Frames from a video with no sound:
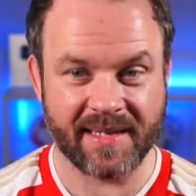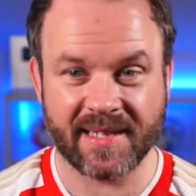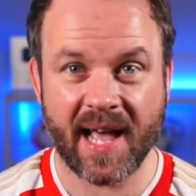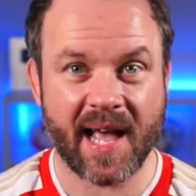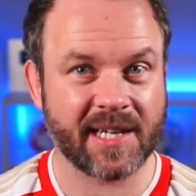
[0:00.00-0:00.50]
is
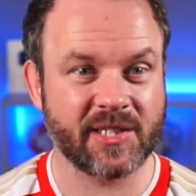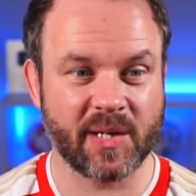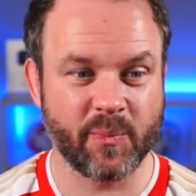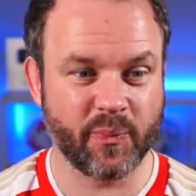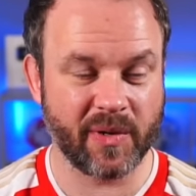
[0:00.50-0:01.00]
actually
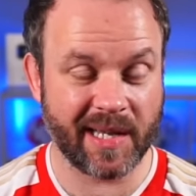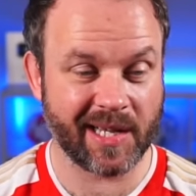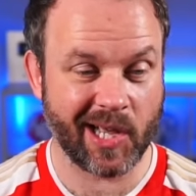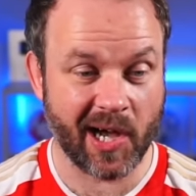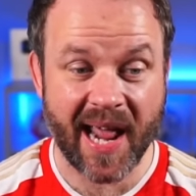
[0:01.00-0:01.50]
a
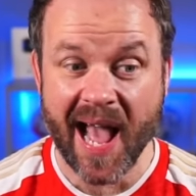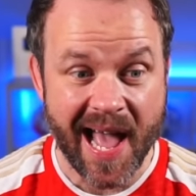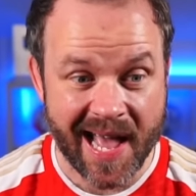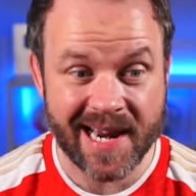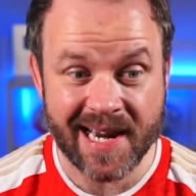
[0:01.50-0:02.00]
brilliant card.
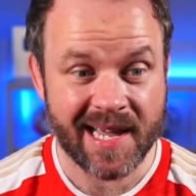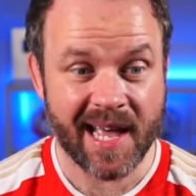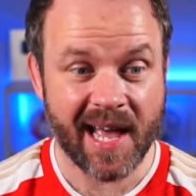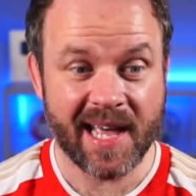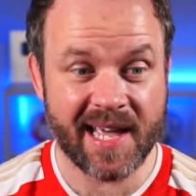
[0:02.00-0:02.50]
And
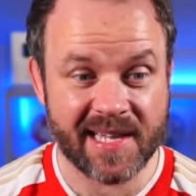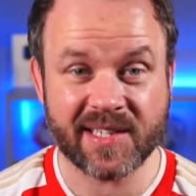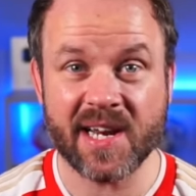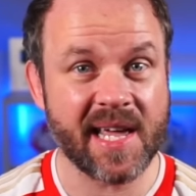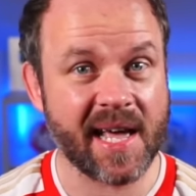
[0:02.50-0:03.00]
he's
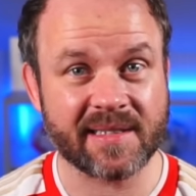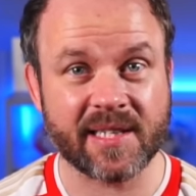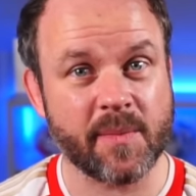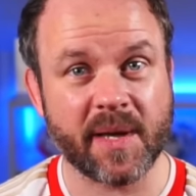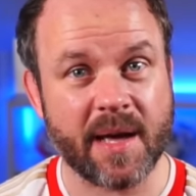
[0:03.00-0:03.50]
going to get
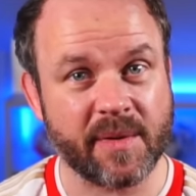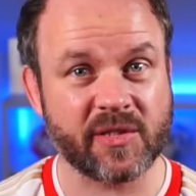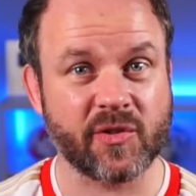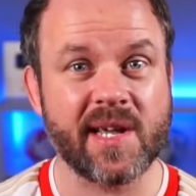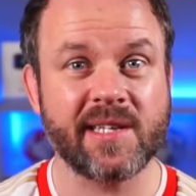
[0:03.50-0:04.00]
some
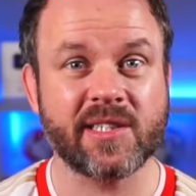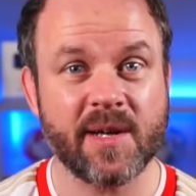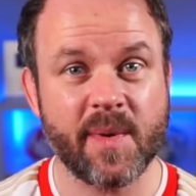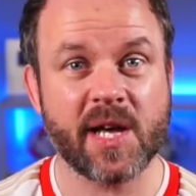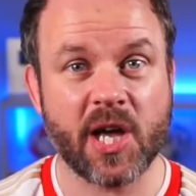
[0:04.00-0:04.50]
chemistry to my